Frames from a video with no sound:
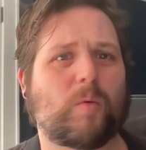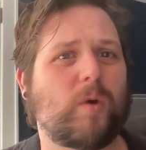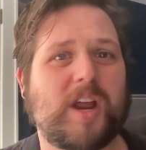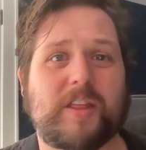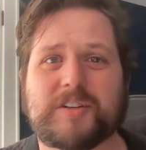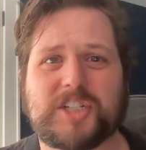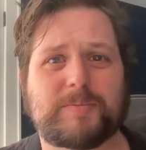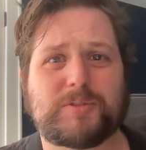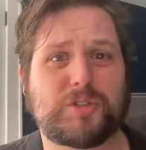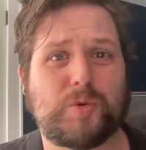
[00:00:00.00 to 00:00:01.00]
What other
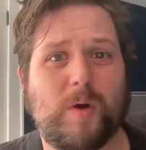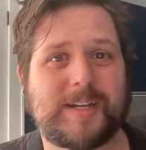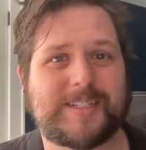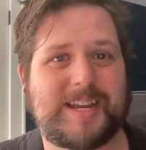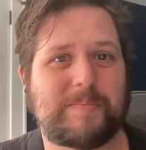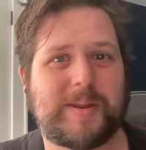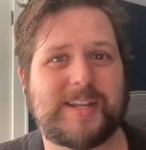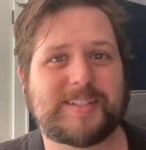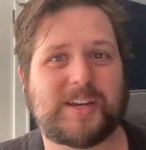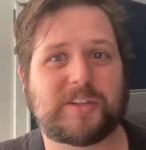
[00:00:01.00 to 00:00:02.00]
ships would you want to see in
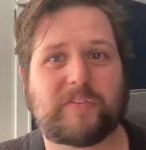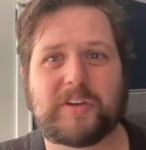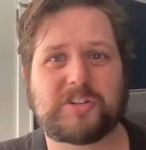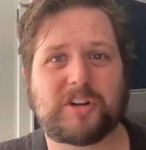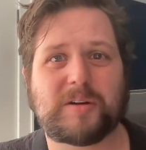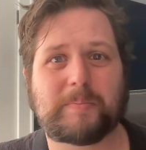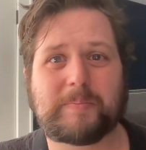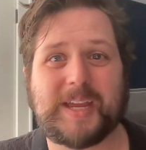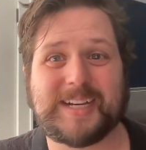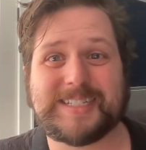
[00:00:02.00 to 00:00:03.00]
MIDI scale in the future?
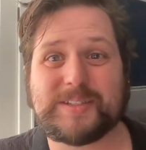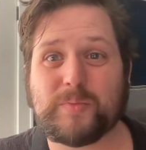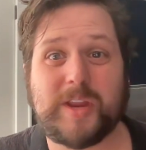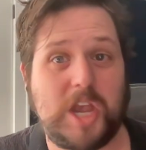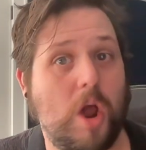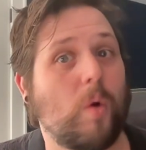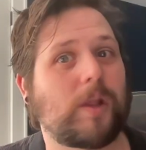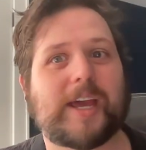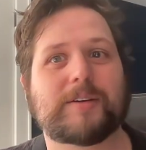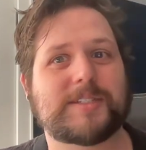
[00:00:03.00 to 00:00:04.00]
Because we know
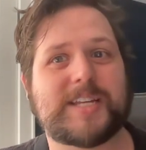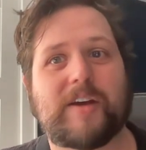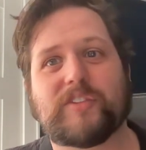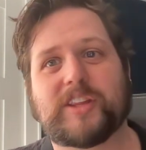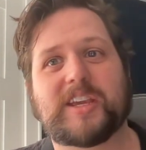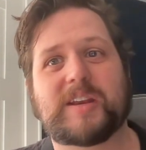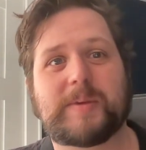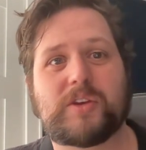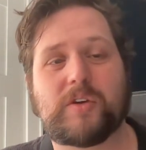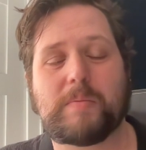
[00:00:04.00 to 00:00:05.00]
LEGO's definitely going to
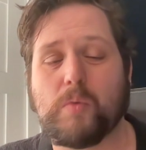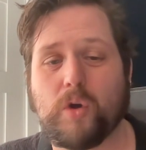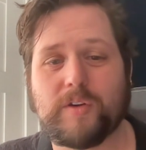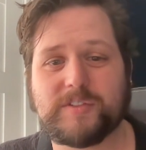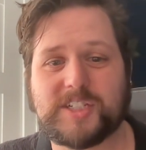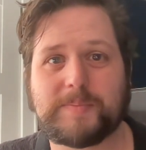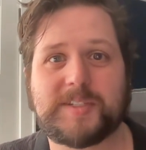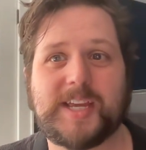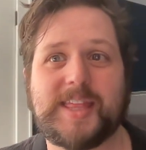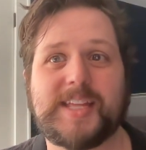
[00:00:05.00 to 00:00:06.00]
be doing more of
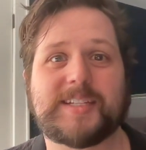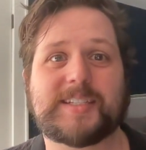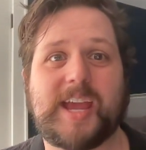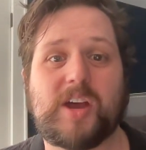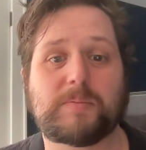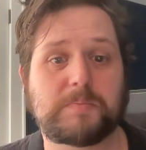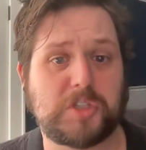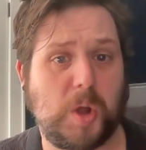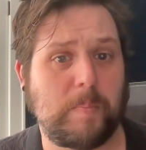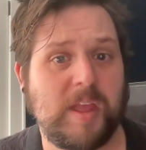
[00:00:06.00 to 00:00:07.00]
ships in this scale.
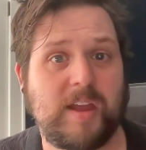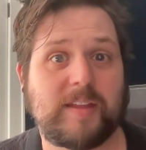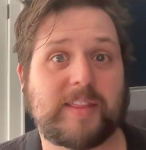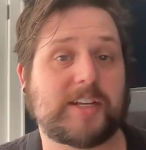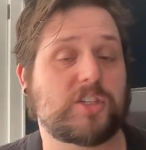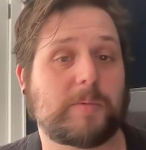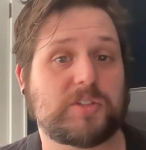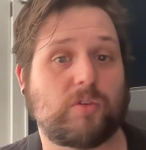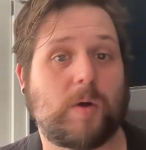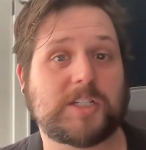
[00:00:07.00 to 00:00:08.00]
So thanks so much
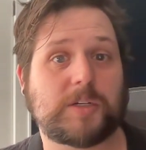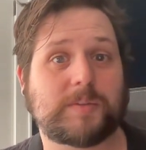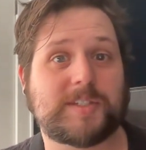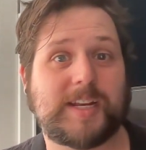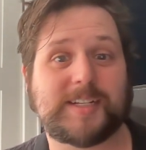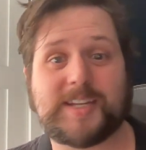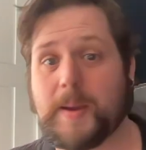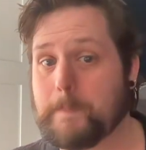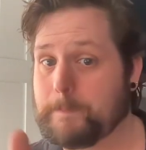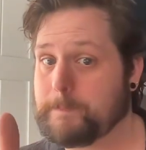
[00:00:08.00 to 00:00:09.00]
for watching. We'll see you next
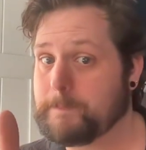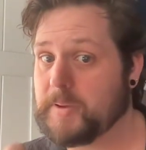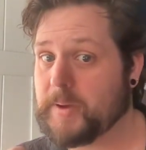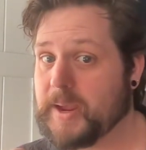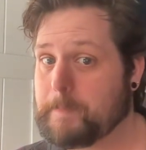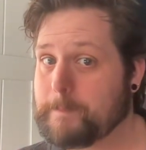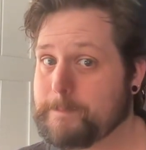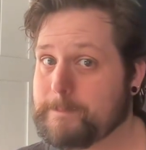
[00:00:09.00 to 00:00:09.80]
time. Bye-bye.